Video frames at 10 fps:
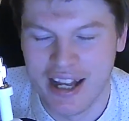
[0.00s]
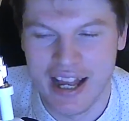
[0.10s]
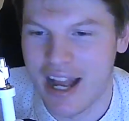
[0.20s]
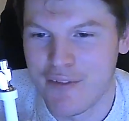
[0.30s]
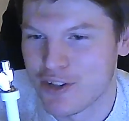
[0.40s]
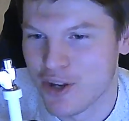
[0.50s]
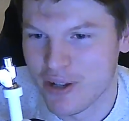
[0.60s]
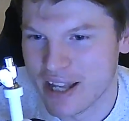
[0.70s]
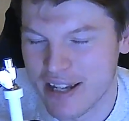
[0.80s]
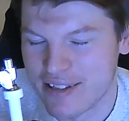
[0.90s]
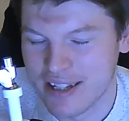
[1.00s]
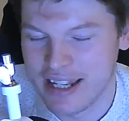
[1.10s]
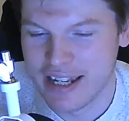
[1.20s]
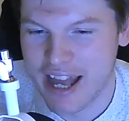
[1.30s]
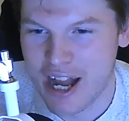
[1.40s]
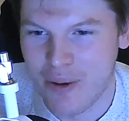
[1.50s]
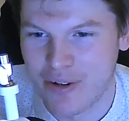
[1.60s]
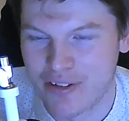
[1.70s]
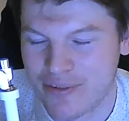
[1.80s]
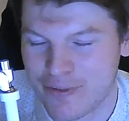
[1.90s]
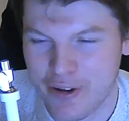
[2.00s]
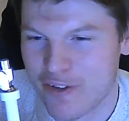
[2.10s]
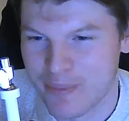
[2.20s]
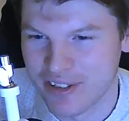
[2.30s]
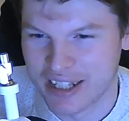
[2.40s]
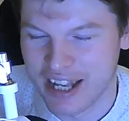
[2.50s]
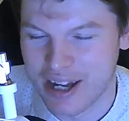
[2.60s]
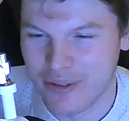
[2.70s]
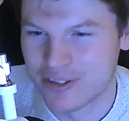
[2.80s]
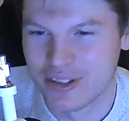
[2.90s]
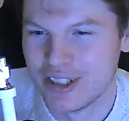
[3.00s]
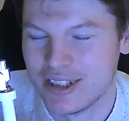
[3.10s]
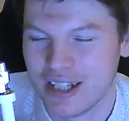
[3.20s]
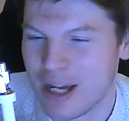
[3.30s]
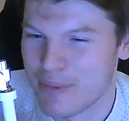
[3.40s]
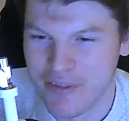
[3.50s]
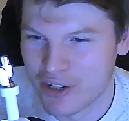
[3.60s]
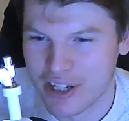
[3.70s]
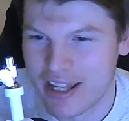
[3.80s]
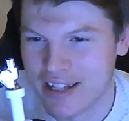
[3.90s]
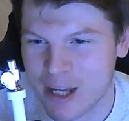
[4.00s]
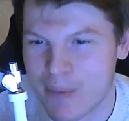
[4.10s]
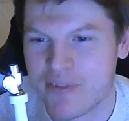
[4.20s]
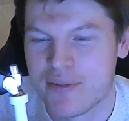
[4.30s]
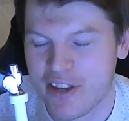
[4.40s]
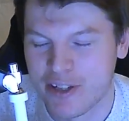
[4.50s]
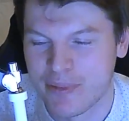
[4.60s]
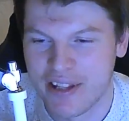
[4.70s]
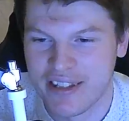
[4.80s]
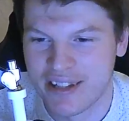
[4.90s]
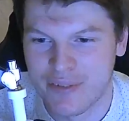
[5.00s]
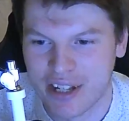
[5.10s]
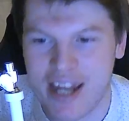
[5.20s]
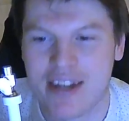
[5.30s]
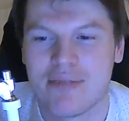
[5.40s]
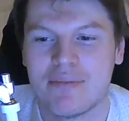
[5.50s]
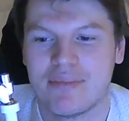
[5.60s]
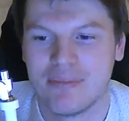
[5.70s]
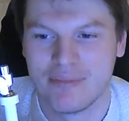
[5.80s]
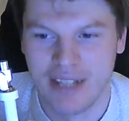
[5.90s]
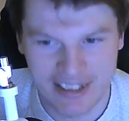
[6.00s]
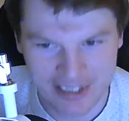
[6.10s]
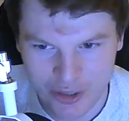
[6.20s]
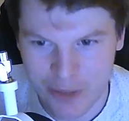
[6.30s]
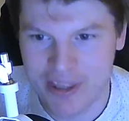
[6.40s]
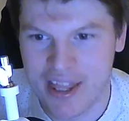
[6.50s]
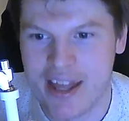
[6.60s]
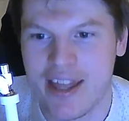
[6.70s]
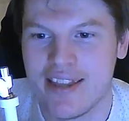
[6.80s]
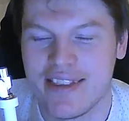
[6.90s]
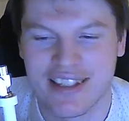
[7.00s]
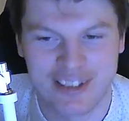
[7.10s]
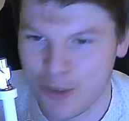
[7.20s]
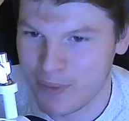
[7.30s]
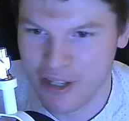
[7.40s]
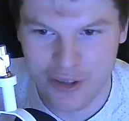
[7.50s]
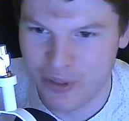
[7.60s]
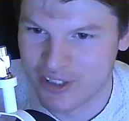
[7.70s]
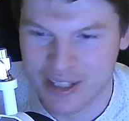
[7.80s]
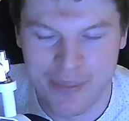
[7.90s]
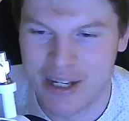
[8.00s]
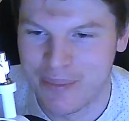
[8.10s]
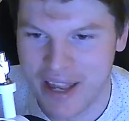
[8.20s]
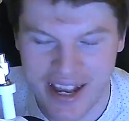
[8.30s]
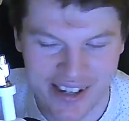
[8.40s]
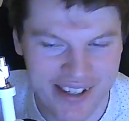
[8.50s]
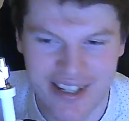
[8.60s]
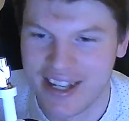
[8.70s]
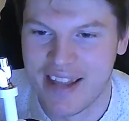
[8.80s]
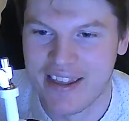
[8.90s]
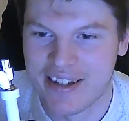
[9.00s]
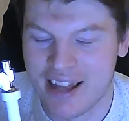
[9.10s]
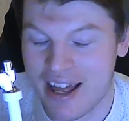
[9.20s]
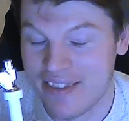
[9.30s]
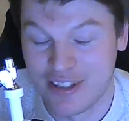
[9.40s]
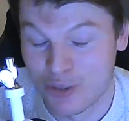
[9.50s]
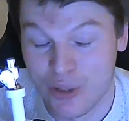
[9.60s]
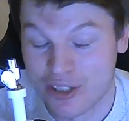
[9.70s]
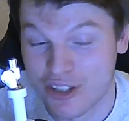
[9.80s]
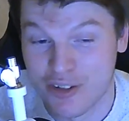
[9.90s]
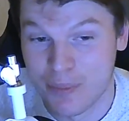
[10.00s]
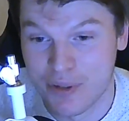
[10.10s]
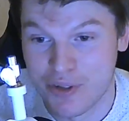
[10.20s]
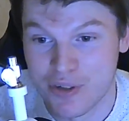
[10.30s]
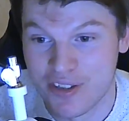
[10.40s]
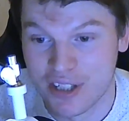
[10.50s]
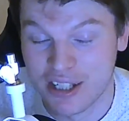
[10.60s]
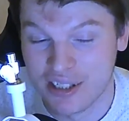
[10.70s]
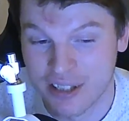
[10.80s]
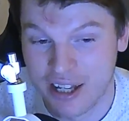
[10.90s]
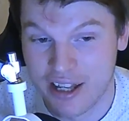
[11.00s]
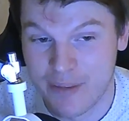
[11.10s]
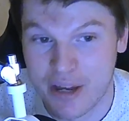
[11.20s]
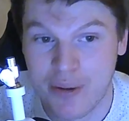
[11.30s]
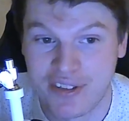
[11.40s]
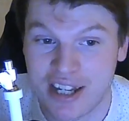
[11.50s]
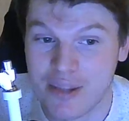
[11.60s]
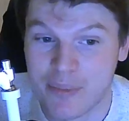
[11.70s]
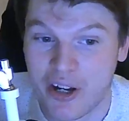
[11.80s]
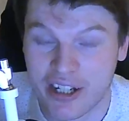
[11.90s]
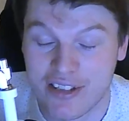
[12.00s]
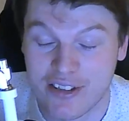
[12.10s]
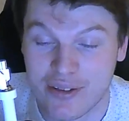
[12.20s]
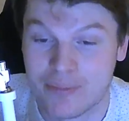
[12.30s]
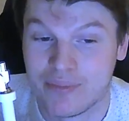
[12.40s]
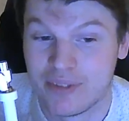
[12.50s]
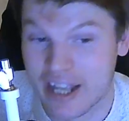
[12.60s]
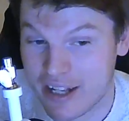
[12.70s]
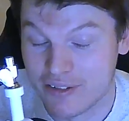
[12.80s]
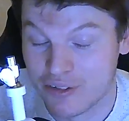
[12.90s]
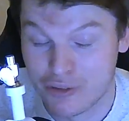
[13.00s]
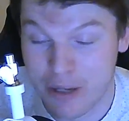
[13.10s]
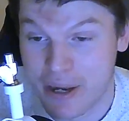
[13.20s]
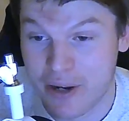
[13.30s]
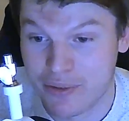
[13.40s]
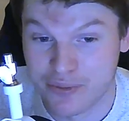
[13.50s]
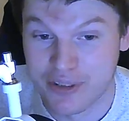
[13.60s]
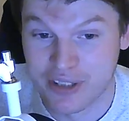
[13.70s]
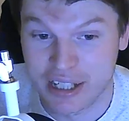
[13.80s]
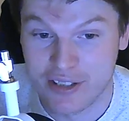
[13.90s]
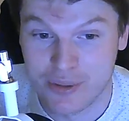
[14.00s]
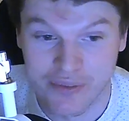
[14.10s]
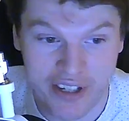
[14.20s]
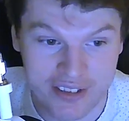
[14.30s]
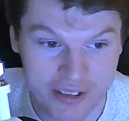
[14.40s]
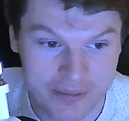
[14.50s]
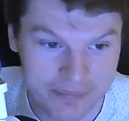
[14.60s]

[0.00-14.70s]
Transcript: if I don't get it now and fear of missing out, I'm never going to get a type of investment like this ever again. It's still going to be there. There's still going to be other whiskey being made, and there's always other opportunity, I would say, in the market to get great barrels of whiskey to invest in.